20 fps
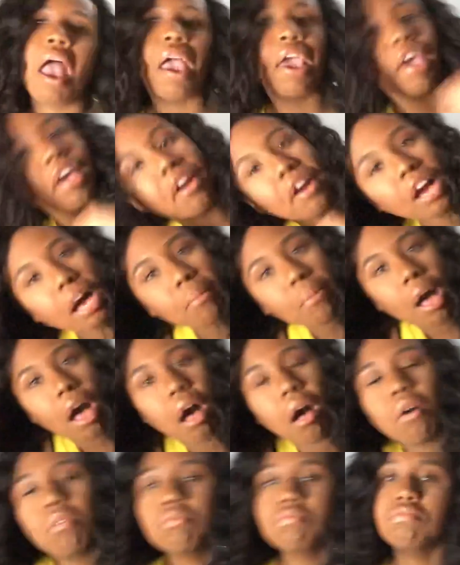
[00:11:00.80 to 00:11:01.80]
Here come a
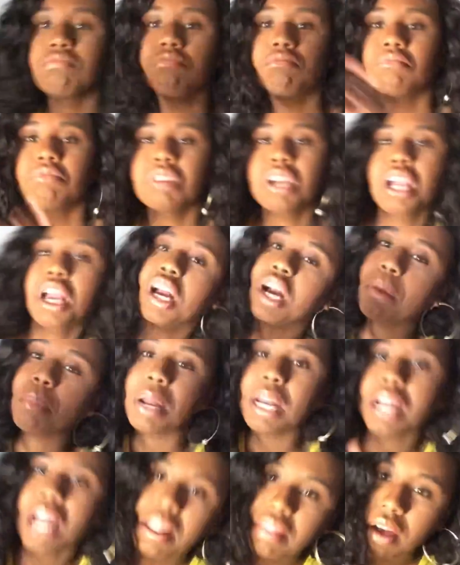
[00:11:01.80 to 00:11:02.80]
hoe. Here come
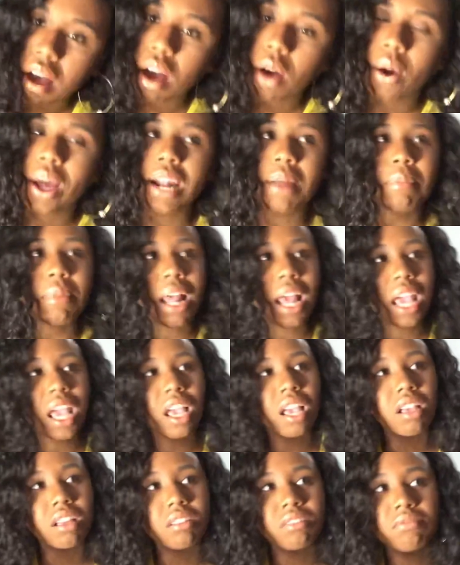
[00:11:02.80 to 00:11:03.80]
another hoe. And I'm
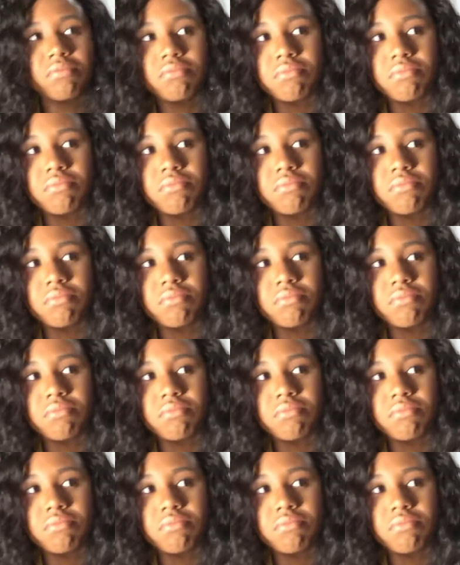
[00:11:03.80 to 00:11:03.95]
like,